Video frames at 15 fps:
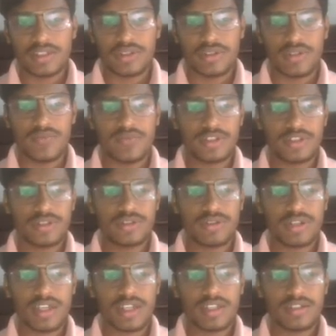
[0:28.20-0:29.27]
theorem which
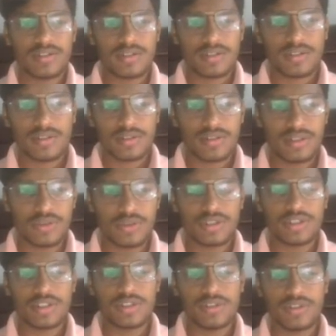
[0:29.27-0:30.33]
you can
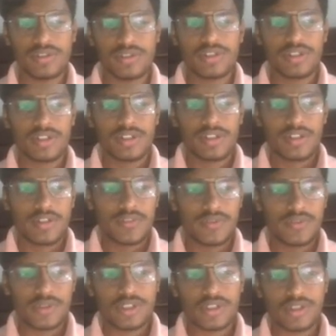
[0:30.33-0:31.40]
use in your
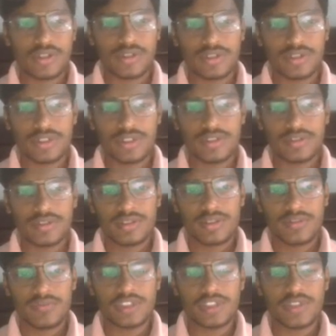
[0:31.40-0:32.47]
future solution,
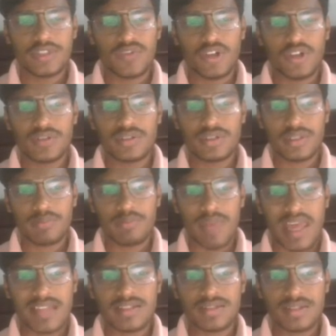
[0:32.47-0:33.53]
which involves some
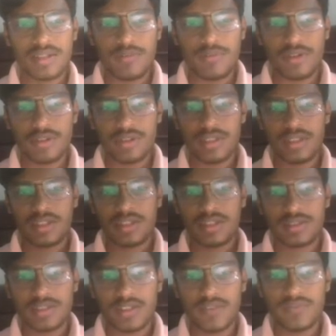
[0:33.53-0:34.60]
math stuff or
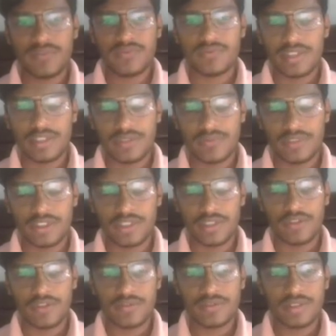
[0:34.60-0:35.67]
the stuff which
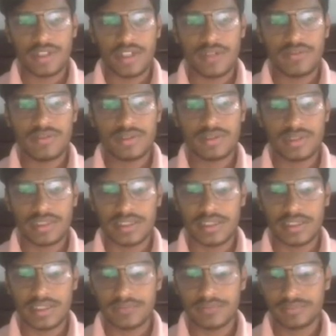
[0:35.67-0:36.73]
involves around
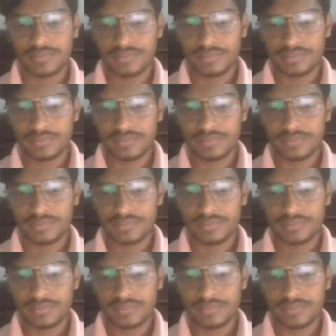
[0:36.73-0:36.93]
GCD.